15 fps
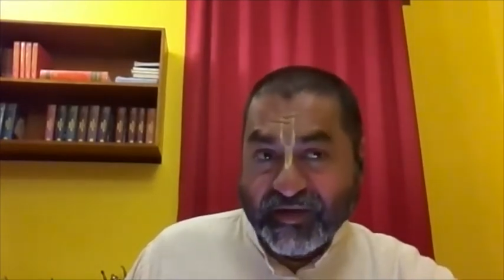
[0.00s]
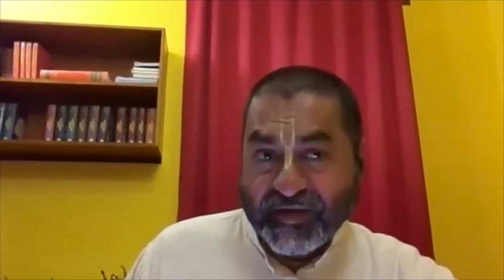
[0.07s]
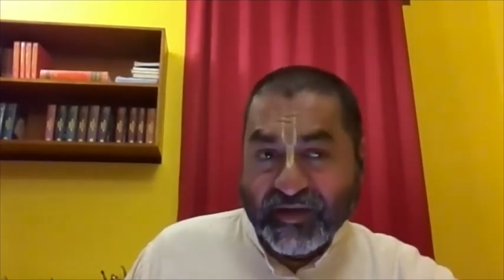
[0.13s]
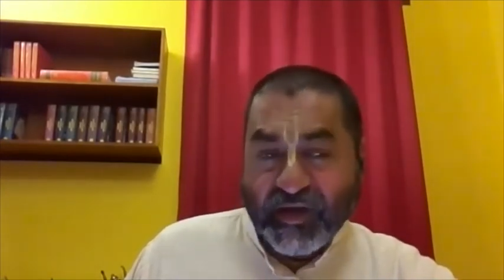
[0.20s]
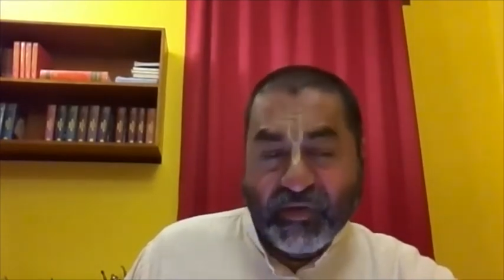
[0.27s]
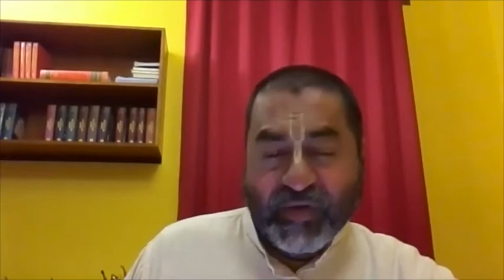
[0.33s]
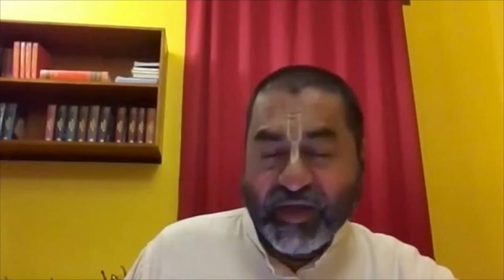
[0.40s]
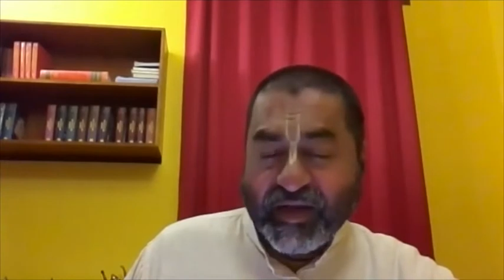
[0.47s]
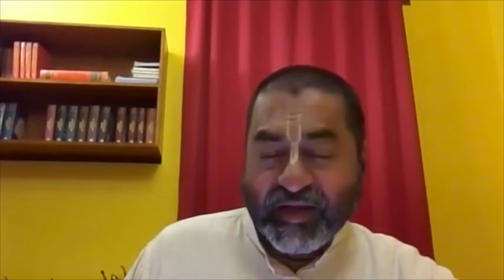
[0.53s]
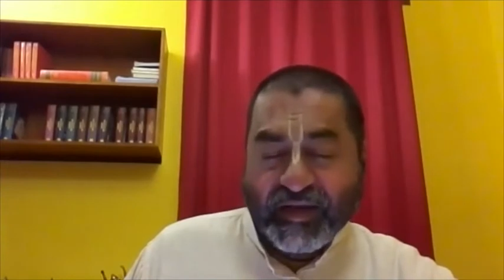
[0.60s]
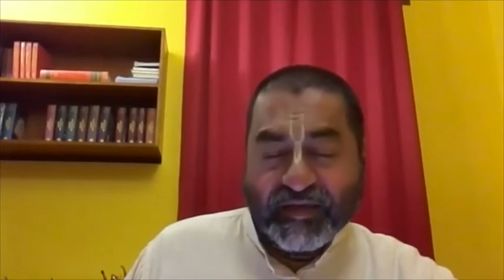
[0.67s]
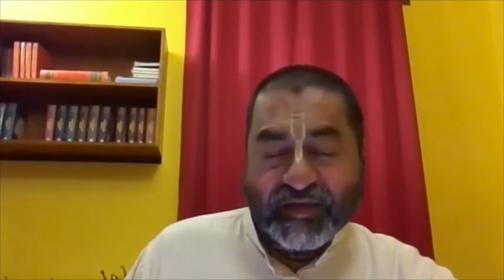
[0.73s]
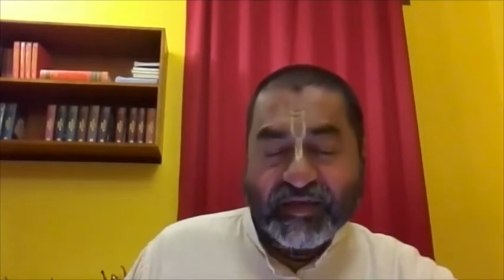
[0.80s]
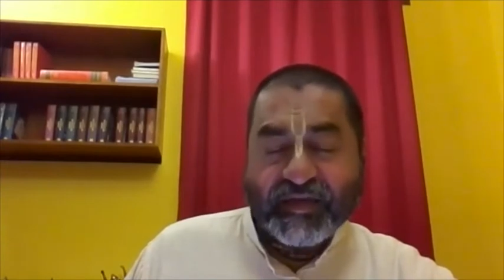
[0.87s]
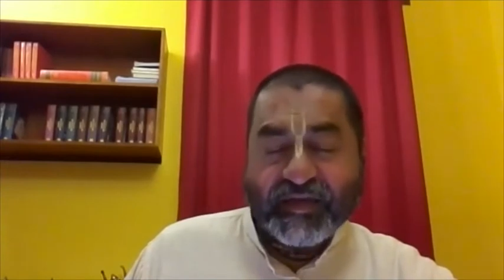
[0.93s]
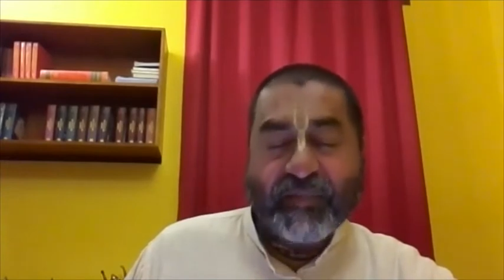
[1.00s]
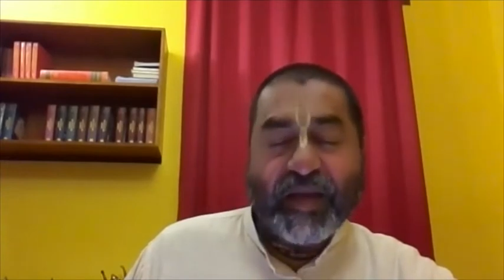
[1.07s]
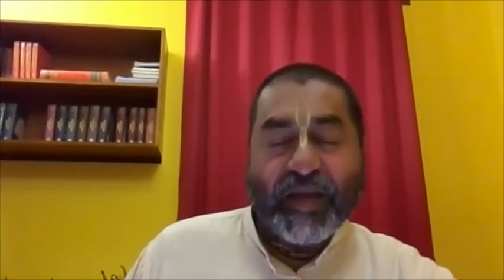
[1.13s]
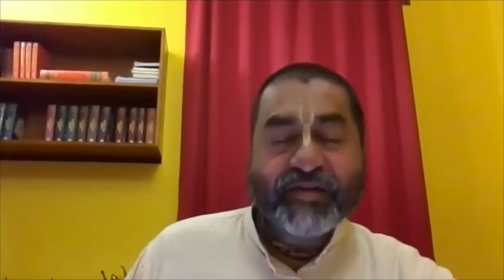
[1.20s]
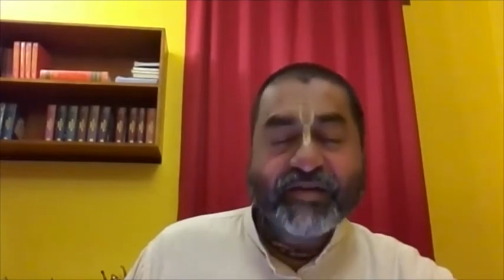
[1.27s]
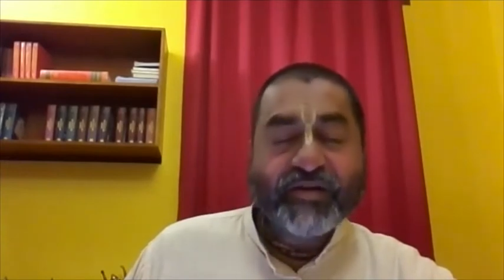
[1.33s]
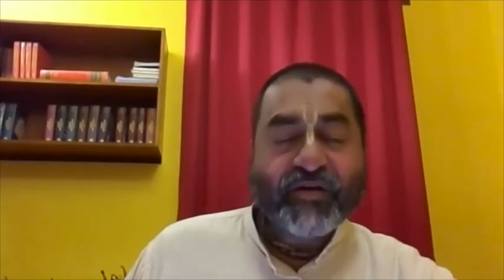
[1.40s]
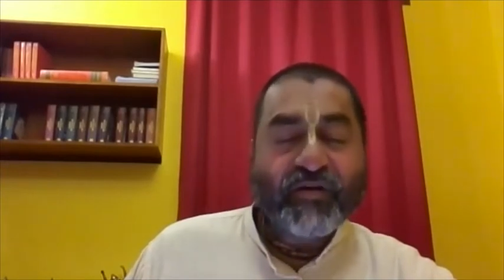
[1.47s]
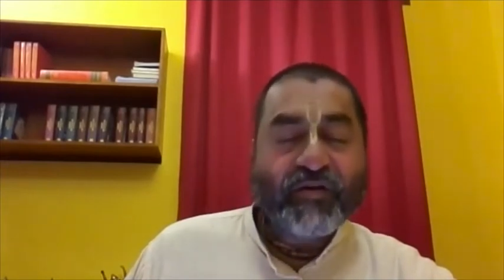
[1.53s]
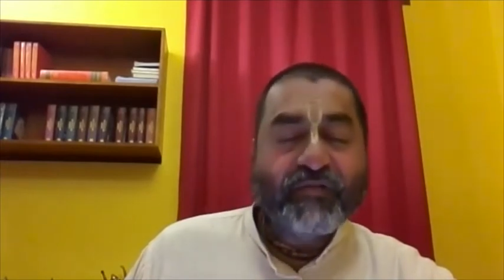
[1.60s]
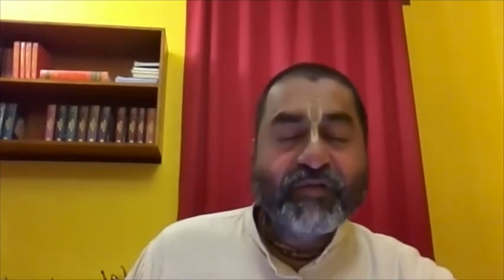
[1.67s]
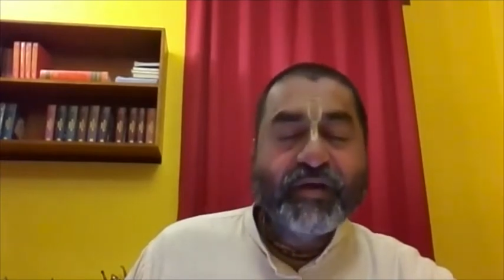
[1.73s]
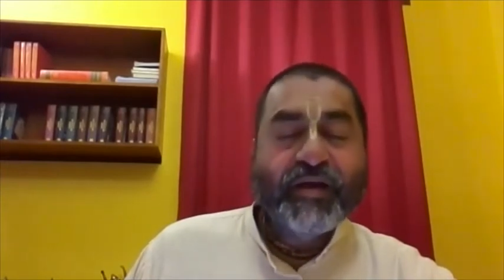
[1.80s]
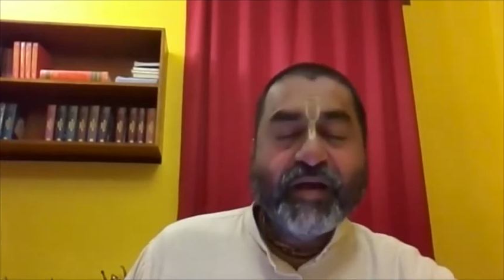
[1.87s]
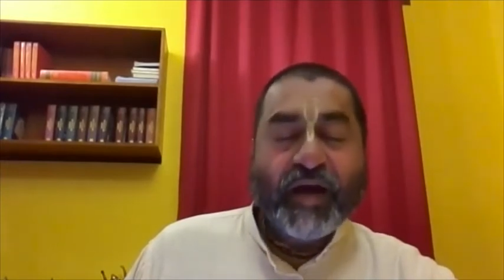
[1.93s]
There really isn't a matter of
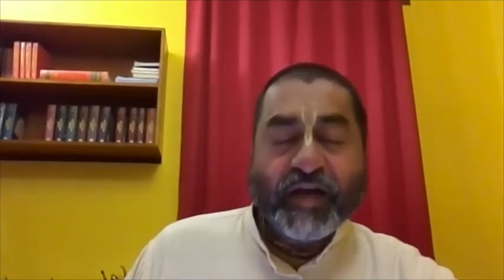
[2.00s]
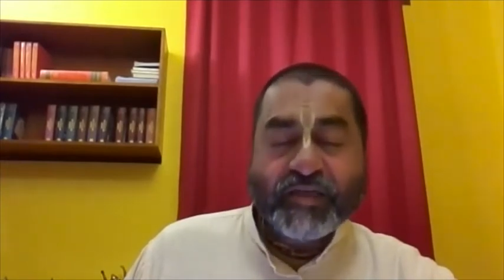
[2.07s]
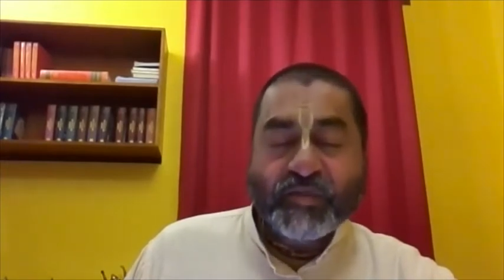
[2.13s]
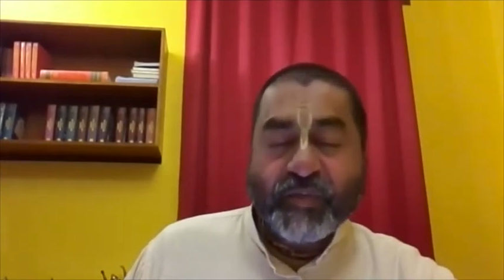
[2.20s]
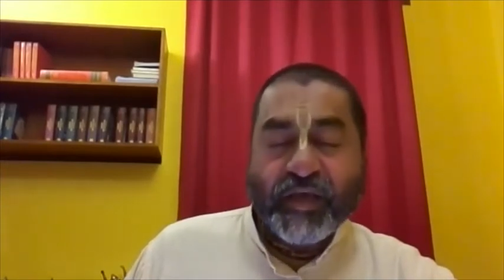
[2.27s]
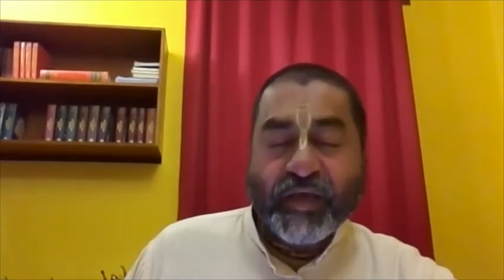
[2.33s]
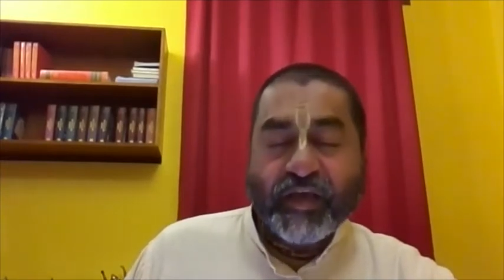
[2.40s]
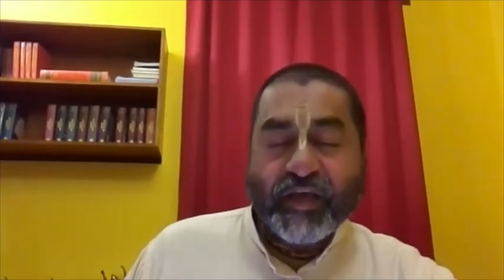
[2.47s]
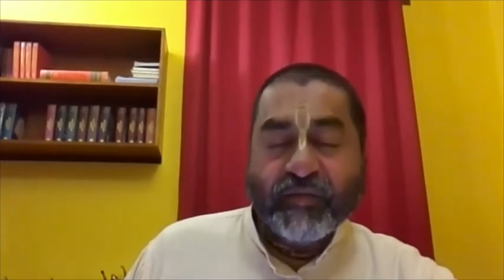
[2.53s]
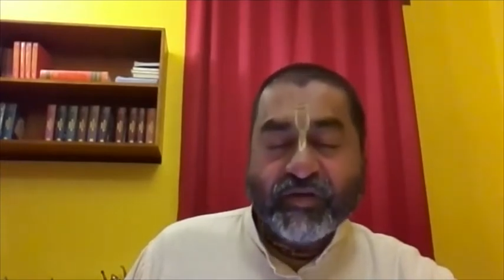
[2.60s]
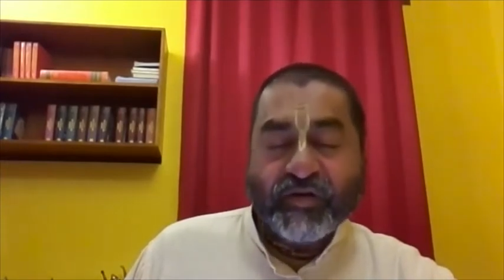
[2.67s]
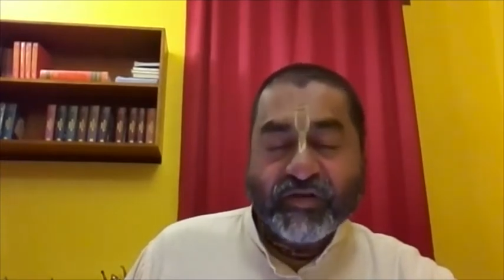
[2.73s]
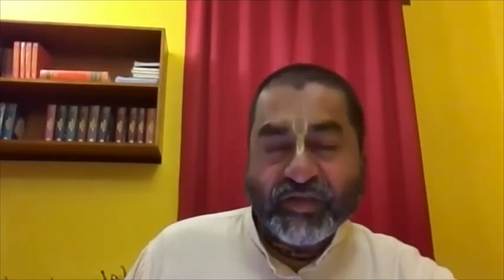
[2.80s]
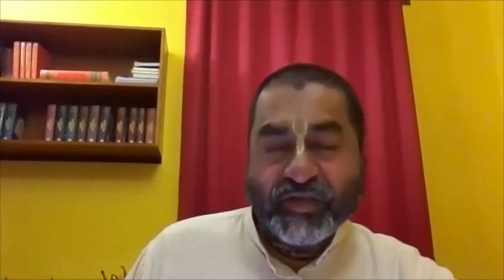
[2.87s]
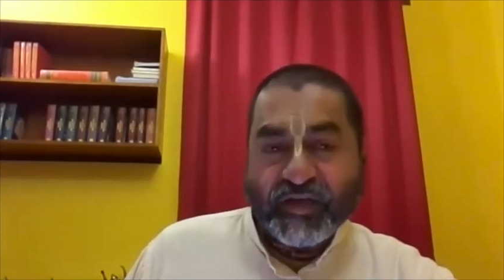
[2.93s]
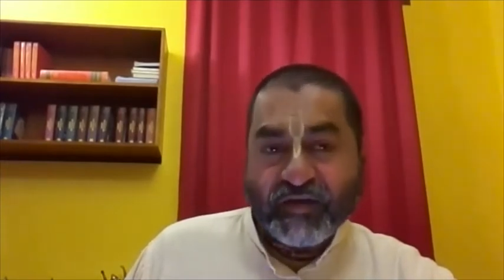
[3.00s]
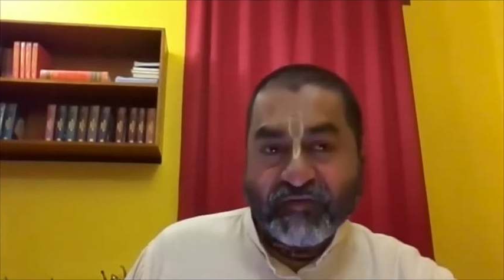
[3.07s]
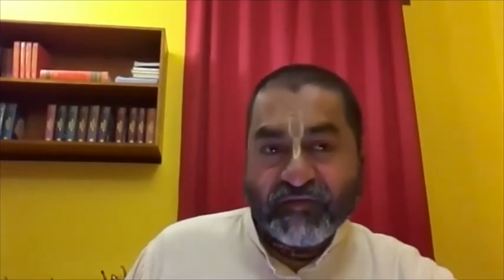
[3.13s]
us being able to serve.